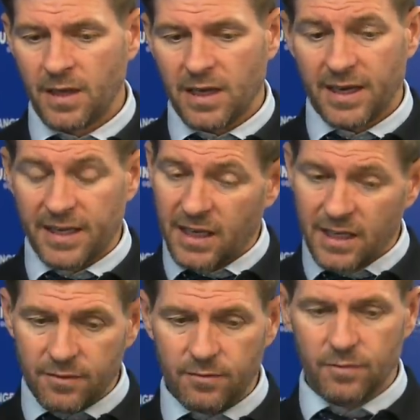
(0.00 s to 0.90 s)
And
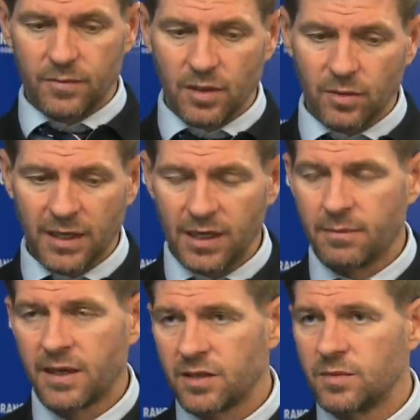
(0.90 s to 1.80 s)
again, you know, game
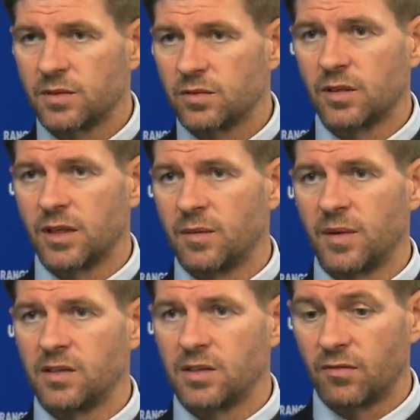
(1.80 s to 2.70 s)
management's going to get a
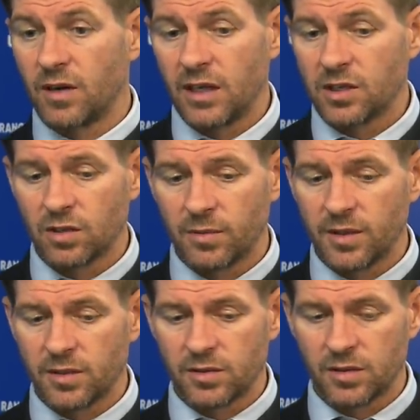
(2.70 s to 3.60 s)
mention, and rightly so,
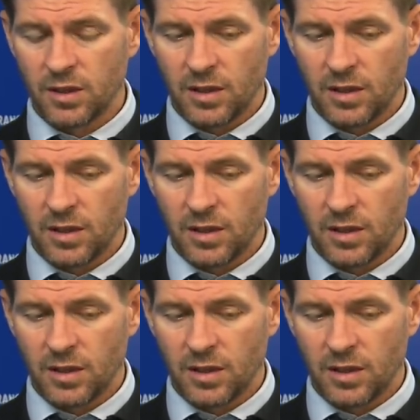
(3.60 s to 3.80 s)
because